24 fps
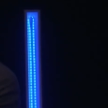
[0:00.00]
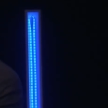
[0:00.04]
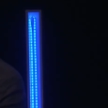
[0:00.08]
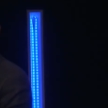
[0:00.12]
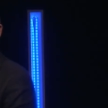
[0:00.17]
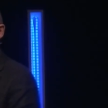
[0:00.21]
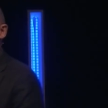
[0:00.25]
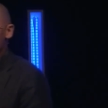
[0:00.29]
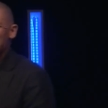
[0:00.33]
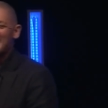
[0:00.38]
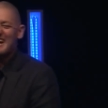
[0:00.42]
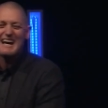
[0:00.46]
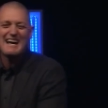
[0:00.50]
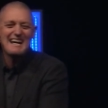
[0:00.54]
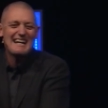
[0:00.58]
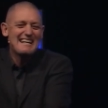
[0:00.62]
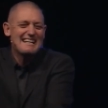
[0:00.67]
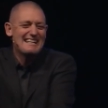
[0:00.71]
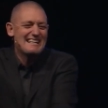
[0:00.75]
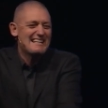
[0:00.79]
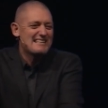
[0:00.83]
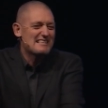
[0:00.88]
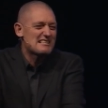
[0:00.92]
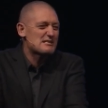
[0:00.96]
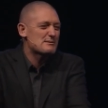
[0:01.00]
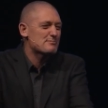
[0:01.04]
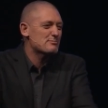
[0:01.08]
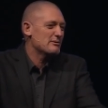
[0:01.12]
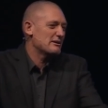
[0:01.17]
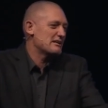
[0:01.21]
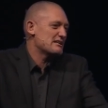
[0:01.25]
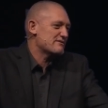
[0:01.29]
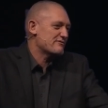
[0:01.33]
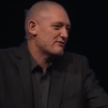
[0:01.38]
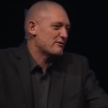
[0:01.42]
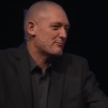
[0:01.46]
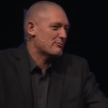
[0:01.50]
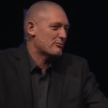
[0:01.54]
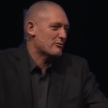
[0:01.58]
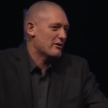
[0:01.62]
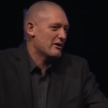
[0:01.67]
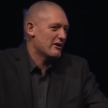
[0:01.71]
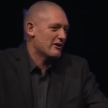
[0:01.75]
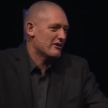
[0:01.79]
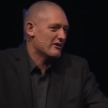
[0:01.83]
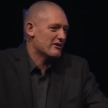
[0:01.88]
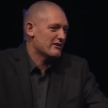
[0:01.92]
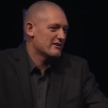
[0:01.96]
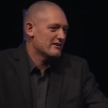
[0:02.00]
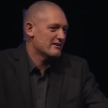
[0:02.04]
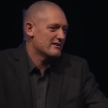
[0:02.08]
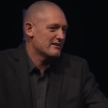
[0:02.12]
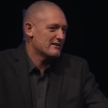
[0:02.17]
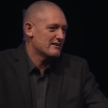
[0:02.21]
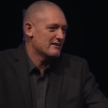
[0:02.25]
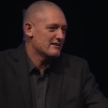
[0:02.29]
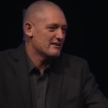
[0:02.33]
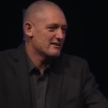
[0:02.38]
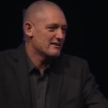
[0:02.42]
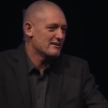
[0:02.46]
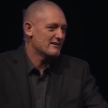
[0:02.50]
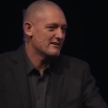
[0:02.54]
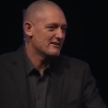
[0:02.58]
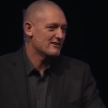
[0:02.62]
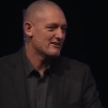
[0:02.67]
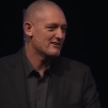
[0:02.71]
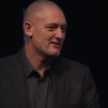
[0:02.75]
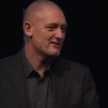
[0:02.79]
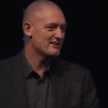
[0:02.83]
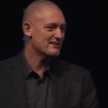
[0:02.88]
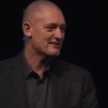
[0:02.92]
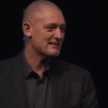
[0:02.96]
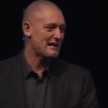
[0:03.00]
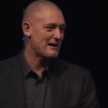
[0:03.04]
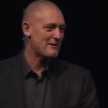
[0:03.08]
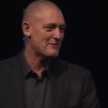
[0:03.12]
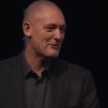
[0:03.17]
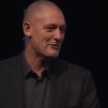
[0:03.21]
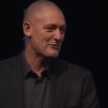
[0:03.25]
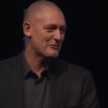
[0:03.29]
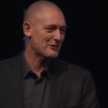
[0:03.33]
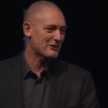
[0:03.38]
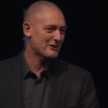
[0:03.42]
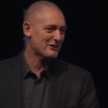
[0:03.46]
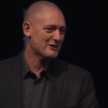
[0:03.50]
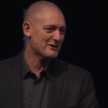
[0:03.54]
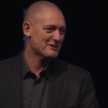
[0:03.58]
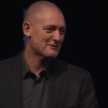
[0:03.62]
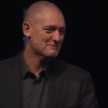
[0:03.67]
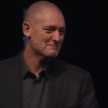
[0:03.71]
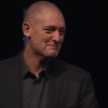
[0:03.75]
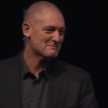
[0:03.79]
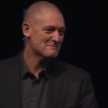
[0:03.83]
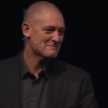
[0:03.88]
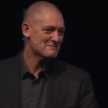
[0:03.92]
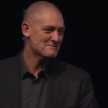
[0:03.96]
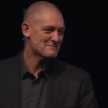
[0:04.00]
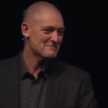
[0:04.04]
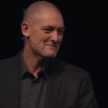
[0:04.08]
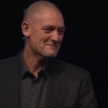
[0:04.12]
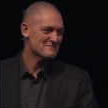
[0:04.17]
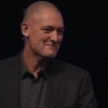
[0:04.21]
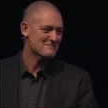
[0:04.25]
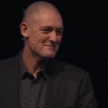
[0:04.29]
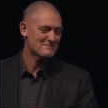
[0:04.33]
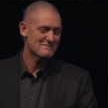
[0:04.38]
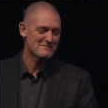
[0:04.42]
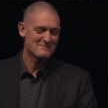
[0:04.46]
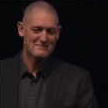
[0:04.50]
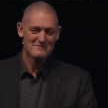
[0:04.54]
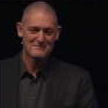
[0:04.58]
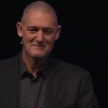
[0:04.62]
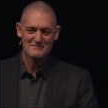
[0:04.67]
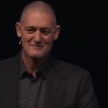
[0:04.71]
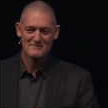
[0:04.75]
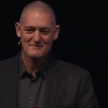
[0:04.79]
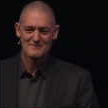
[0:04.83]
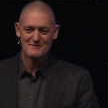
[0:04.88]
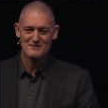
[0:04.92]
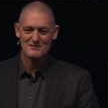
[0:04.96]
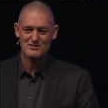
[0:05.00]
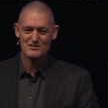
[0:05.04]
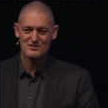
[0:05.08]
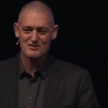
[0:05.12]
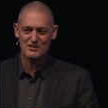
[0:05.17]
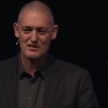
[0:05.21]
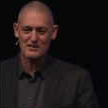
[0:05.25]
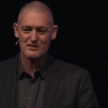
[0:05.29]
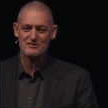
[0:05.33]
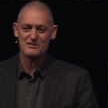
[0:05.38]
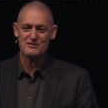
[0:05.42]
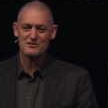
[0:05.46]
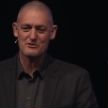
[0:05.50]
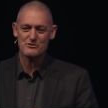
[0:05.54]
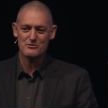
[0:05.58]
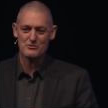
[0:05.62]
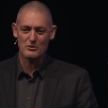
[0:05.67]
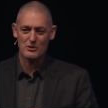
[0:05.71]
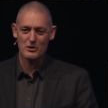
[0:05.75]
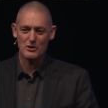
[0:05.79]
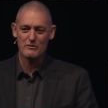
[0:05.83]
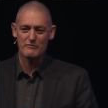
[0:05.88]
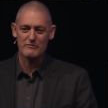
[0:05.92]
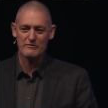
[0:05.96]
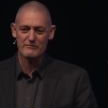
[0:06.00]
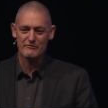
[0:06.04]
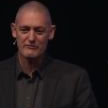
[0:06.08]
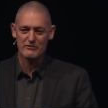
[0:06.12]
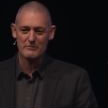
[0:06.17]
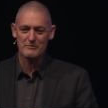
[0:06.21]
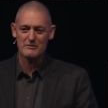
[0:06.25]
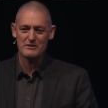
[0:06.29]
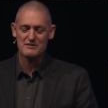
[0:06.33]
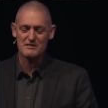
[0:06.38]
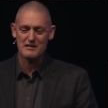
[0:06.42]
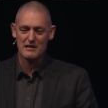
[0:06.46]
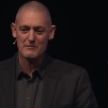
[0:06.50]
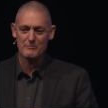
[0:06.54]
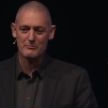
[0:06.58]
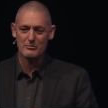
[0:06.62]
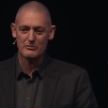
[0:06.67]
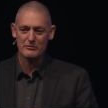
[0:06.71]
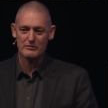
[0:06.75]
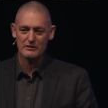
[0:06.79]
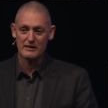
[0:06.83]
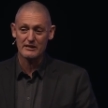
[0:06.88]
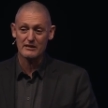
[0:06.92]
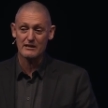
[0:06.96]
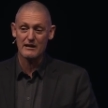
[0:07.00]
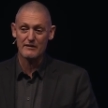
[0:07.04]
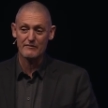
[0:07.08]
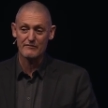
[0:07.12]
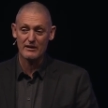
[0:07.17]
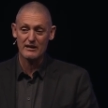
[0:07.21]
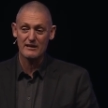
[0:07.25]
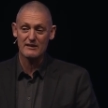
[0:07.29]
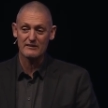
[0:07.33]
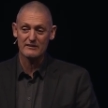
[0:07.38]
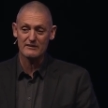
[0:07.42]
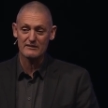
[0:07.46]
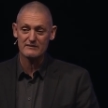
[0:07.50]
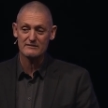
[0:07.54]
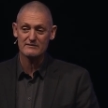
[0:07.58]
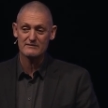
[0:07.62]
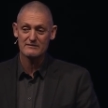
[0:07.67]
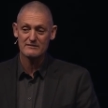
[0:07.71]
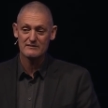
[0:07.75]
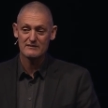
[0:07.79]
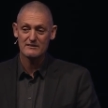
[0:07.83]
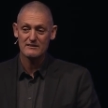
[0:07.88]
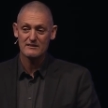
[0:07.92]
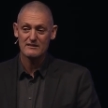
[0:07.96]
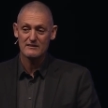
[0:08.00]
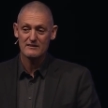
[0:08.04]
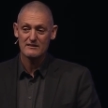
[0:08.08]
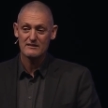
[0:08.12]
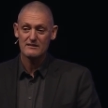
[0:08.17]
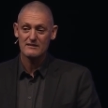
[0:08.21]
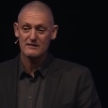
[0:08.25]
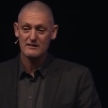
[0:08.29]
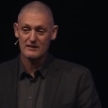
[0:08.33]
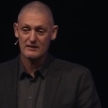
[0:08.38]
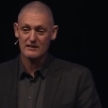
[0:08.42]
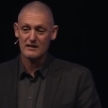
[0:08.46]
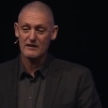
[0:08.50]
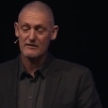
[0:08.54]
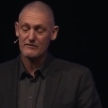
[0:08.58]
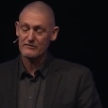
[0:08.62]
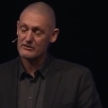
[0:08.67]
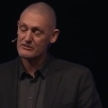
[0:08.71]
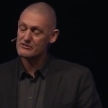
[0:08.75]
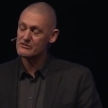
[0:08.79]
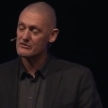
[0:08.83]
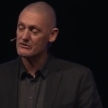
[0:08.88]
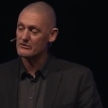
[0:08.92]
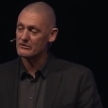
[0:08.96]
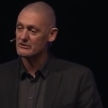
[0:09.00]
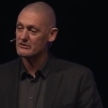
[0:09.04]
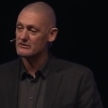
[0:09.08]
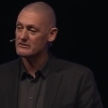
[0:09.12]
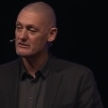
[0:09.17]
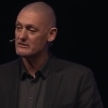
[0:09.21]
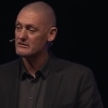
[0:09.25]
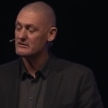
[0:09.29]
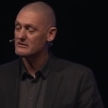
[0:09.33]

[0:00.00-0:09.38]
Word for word: because we kind of need this place for prayer? Think that would work? Jesus drove him from the temple. He got violent, he got visceral.